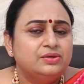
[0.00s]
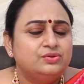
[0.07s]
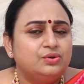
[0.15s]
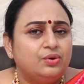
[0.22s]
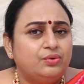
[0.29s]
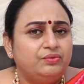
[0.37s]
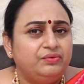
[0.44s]

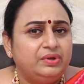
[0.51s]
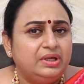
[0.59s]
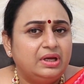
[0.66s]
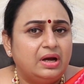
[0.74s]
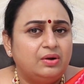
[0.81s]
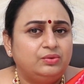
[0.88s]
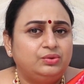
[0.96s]
So we
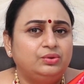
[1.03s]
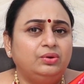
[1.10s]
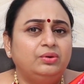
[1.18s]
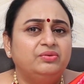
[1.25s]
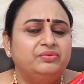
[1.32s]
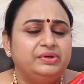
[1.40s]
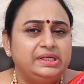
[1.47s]
have
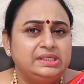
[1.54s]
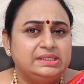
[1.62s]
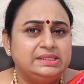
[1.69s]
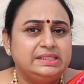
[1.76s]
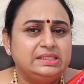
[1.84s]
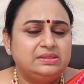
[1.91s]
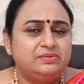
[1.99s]
to
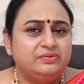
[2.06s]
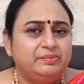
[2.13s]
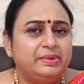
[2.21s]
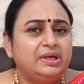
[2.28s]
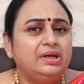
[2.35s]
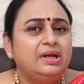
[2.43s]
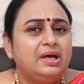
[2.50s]
freeze these
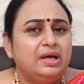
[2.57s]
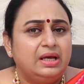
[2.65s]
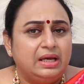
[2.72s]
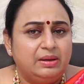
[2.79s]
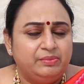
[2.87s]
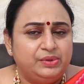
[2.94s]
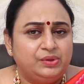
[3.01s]
women
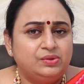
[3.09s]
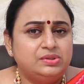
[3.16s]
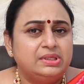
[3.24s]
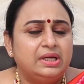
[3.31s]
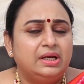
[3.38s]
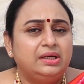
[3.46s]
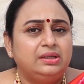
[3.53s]

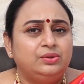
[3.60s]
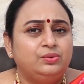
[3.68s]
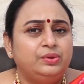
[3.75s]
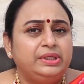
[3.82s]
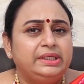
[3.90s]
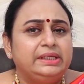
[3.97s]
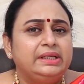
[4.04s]
embryos and
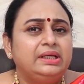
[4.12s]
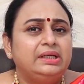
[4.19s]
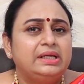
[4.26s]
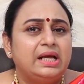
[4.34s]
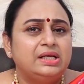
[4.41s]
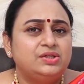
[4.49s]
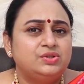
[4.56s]
do it in a
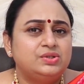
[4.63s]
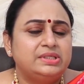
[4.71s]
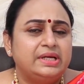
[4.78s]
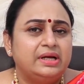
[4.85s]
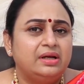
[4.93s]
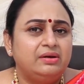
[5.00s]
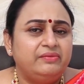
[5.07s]
natural
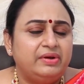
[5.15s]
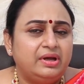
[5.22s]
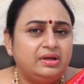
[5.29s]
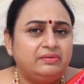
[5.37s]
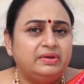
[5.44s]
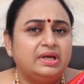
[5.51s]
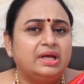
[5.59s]
cycle
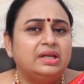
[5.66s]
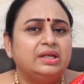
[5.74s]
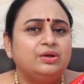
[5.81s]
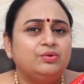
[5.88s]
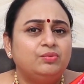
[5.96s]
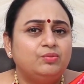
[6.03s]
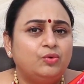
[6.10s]
where we can
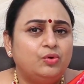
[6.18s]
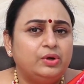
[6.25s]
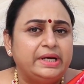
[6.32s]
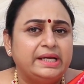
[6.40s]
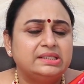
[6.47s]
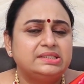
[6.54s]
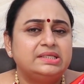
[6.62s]
give more
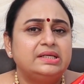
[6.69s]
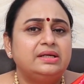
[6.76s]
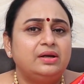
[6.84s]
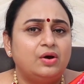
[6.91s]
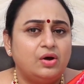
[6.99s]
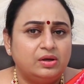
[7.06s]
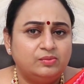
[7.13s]

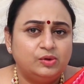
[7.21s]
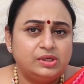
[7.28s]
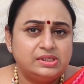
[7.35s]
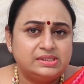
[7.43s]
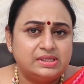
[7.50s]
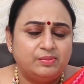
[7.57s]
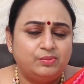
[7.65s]
external
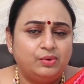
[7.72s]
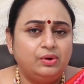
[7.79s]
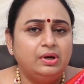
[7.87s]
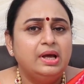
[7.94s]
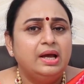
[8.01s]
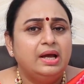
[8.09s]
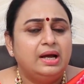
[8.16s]
hormonal
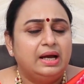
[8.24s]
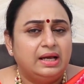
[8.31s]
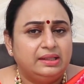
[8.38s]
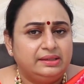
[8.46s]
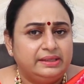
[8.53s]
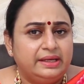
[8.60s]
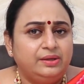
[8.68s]
support
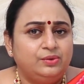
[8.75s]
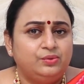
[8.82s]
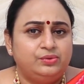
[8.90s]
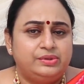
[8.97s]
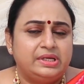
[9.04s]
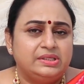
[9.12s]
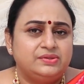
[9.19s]
and then
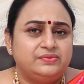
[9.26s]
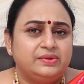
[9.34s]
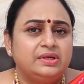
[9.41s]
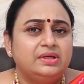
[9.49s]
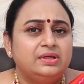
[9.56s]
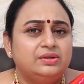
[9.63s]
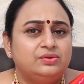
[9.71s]
do transfer.